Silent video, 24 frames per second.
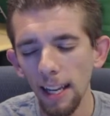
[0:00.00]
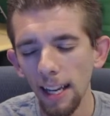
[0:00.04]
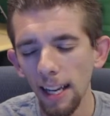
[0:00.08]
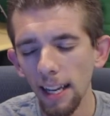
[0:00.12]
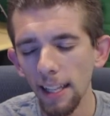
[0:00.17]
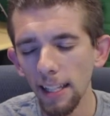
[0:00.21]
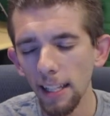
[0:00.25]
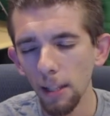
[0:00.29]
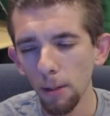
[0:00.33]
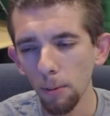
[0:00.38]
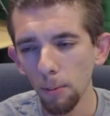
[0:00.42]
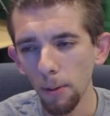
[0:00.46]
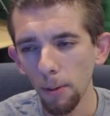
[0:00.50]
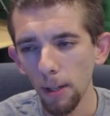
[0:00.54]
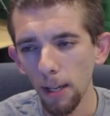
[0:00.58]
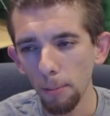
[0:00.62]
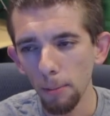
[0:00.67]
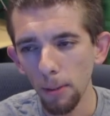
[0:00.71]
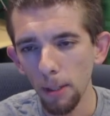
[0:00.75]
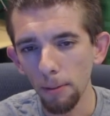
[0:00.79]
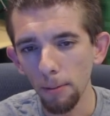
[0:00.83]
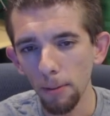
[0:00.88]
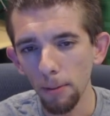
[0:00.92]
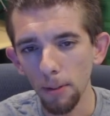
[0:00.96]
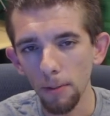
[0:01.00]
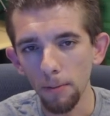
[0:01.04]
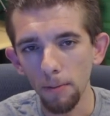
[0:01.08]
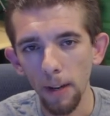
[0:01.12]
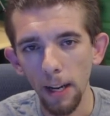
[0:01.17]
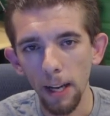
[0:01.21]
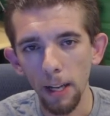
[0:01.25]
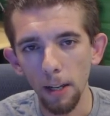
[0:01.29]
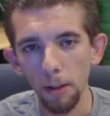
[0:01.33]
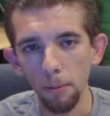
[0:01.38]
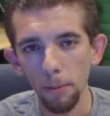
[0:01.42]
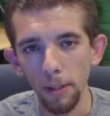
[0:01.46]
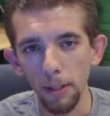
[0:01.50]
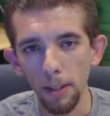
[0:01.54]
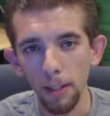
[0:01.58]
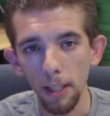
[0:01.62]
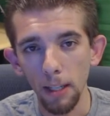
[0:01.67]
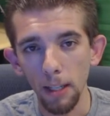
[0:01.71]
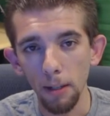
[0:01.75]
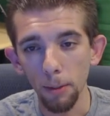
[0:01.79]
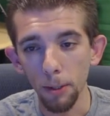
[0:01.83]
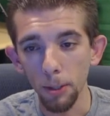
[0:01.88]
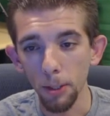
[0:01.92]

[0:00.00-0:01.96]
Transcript: and the other one I believe was Fighter Within,